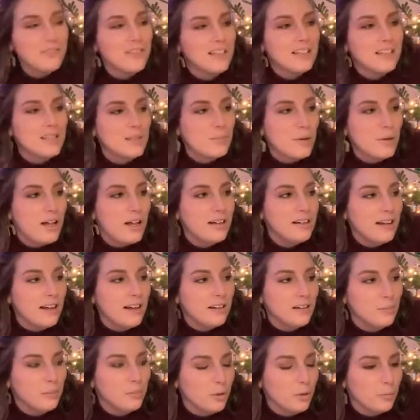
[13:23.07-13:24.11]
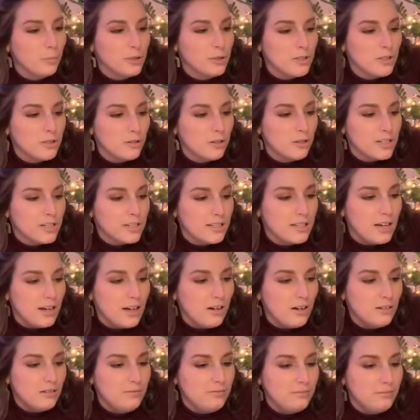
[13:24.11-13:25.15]
this is probably not an appropriate story to
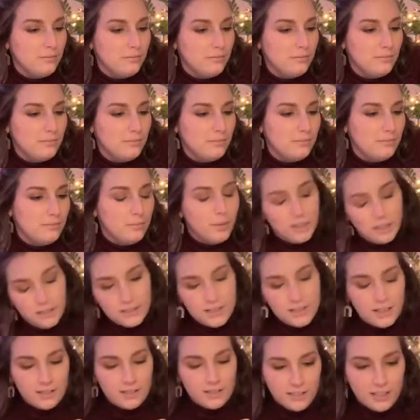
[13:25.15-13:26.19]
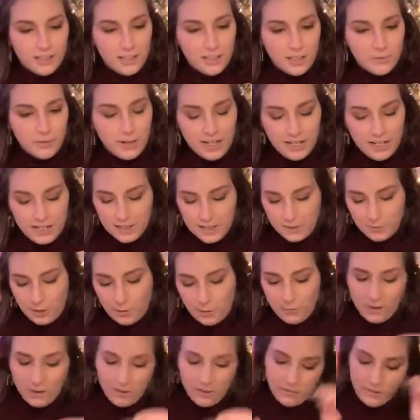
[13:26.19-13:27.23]
tell, but I'll tell it anyway because I
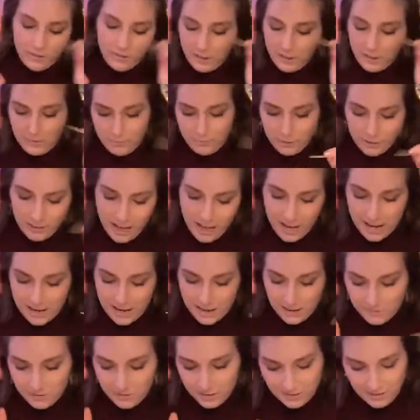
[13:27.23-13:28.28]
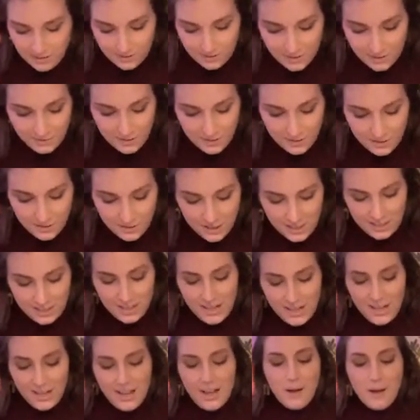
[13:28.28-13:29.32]
feel like we're live. Oh, it's fun.
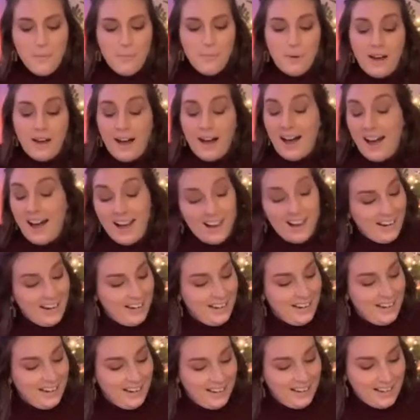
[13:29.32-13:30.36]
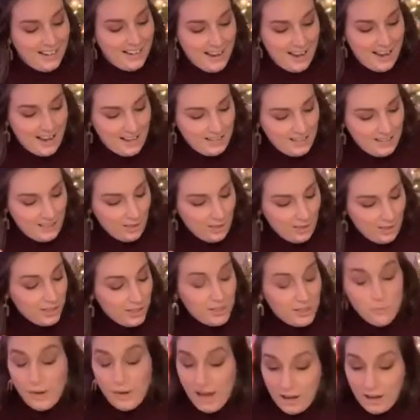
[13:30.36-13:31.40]
But I used
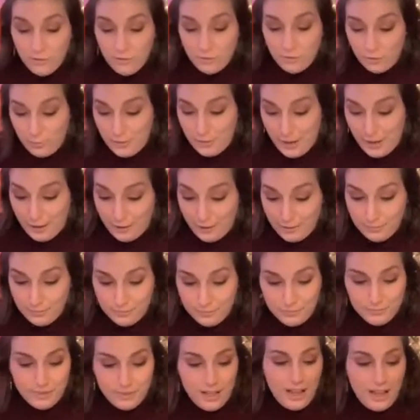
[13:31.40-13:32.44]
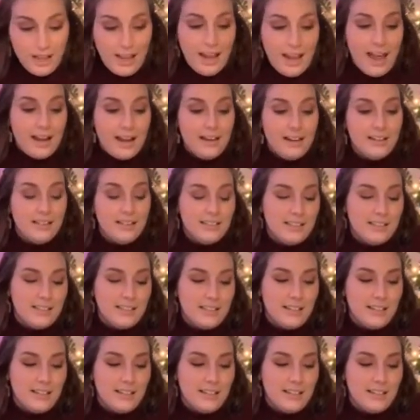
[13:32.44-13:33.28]
the bathroom there, and